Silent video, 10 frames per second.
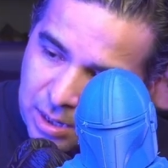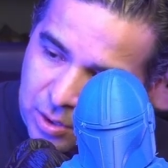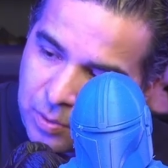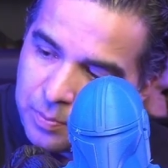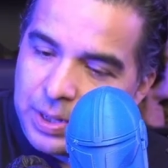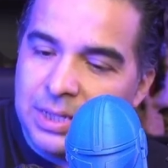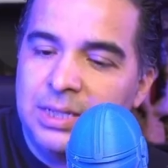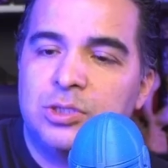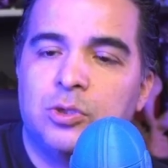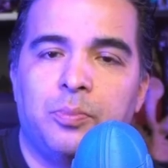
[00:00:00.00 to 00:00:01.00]

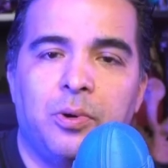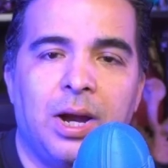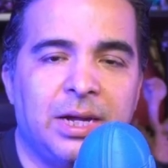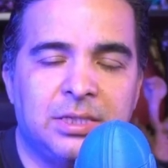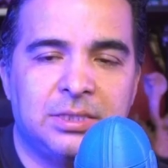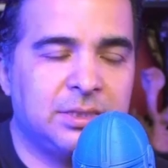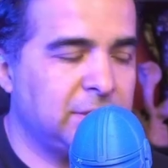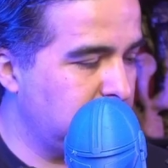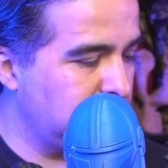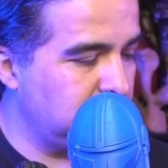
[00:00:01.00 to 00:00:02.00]
Completely surprised.
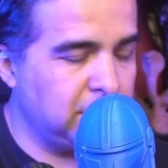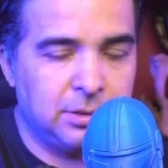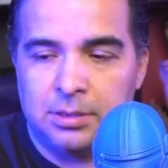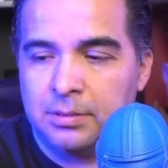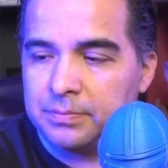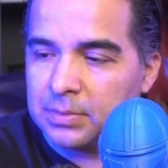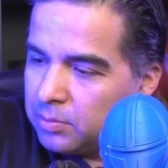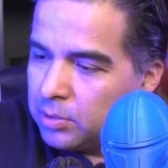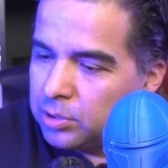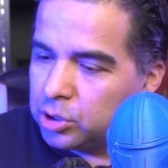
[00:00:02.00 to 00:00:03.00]
Oh, I'm
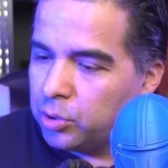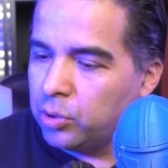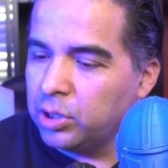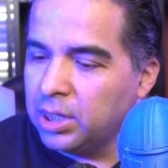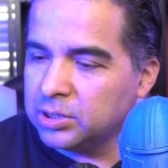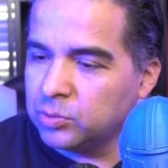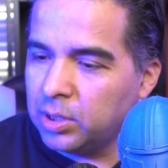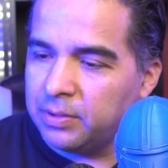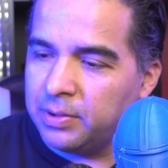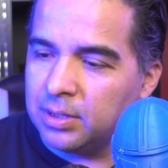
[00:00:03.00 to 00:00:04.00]
gonna show you this
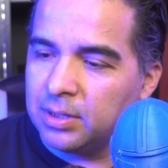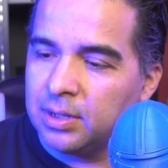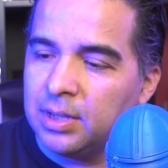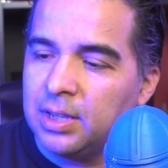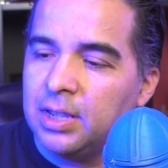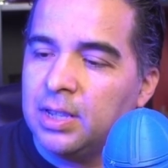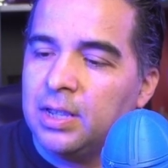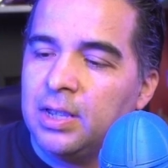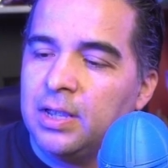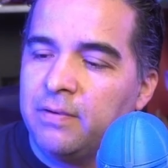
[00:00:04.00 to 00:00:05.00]
one, even
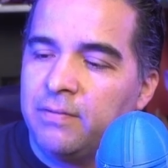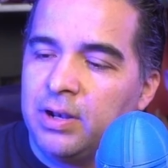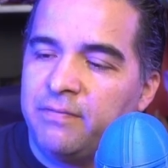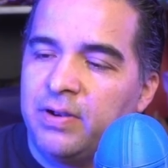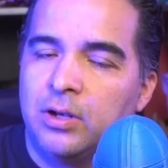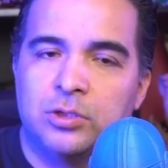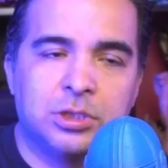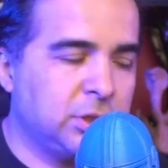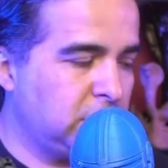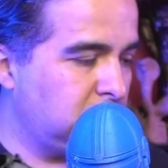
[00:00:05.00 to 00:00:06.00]
if it
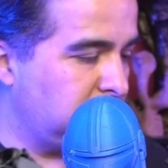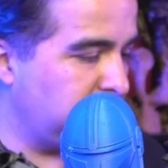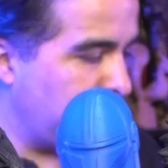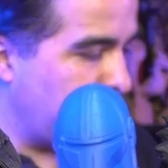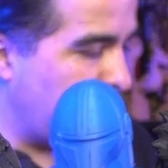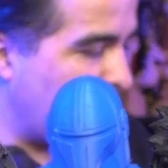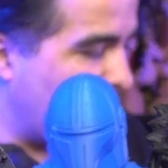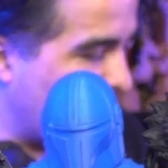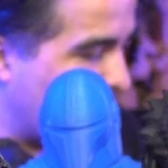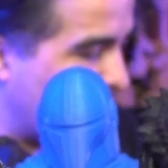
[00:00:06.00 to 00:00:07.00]
looks
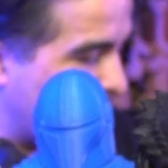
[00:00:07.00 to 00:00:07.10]
bad.